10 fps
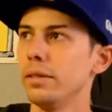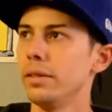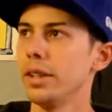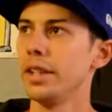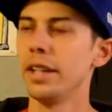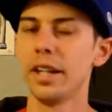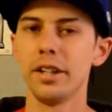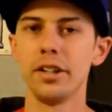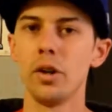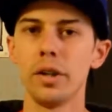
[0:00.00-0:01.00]
in,
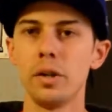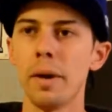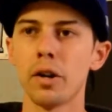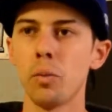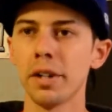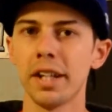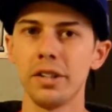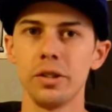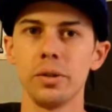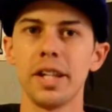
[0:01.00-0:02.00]
in you know, and no matter what they
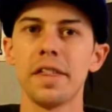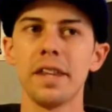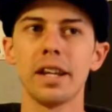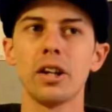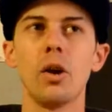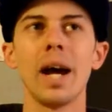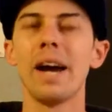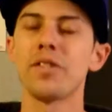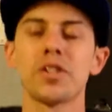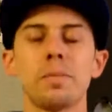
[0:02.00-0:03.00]
do, they think, oh, I
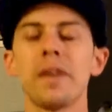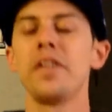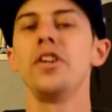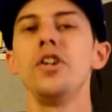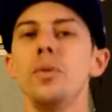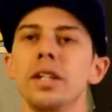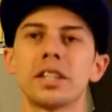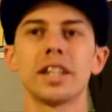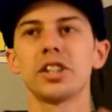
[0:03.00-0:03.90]
have to just buy the newest.